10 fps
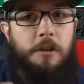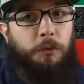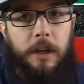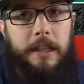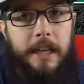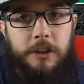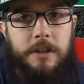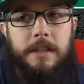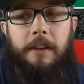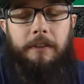Really
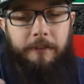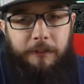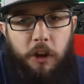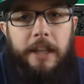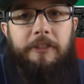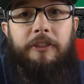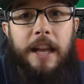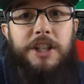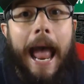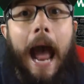interesting, fully
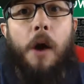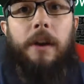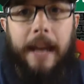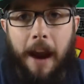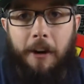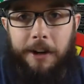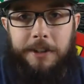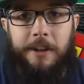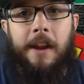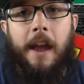fleshed out
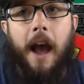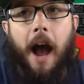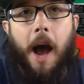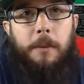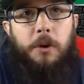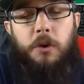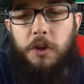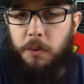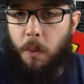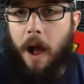character, who
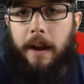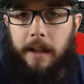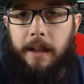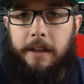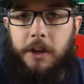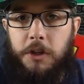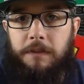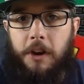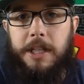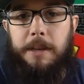you would want, as
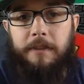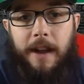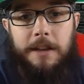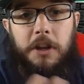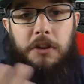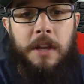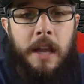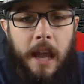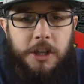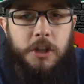far as Jamie Foxx goes.
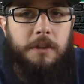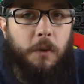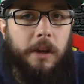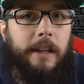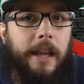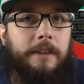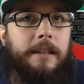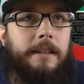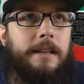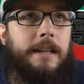And Joseph
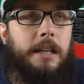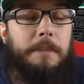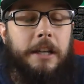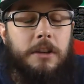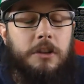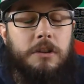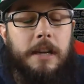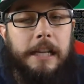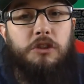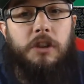Gordon-Levitt doesn't need to be
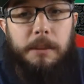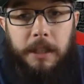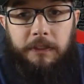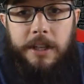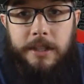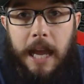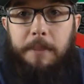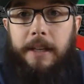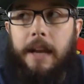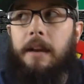extremely fleshed out,
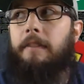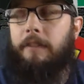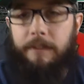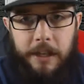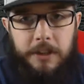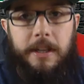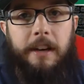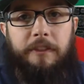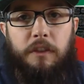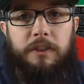but again, feels like
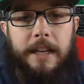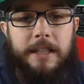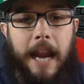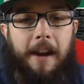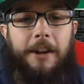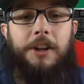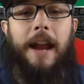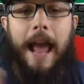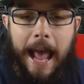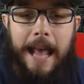a full-fledged character,
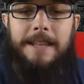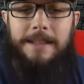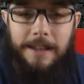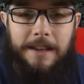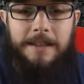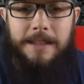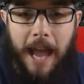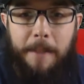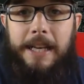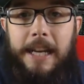as does
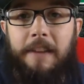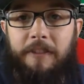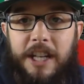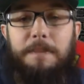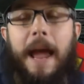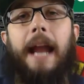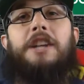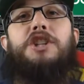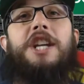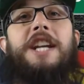Dominique Fishback.
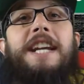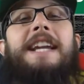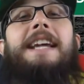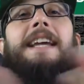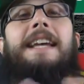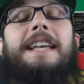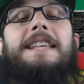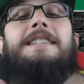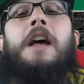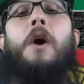She
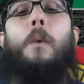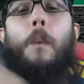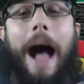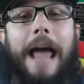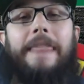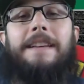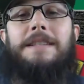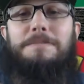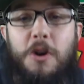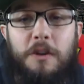is why
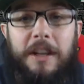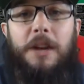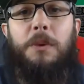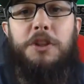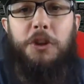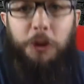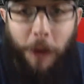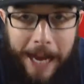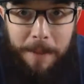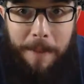this movie was
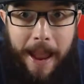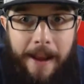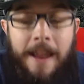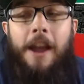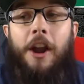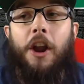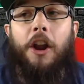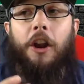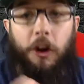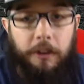great, man.
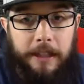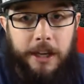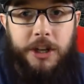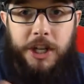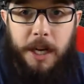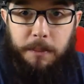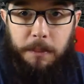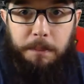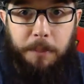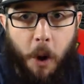Her relationship
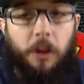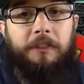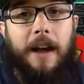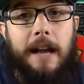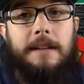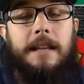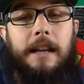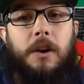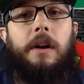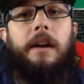with both Fox
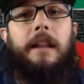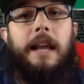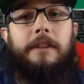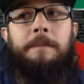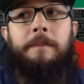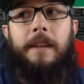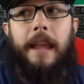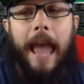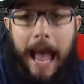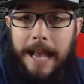and Gordon-Levitt
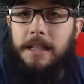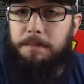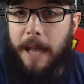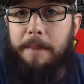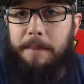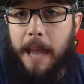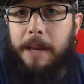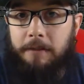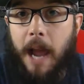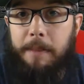has a
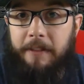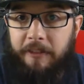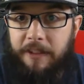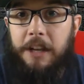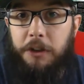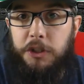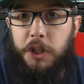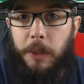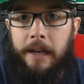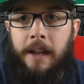Batman Robin feel
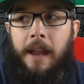to it.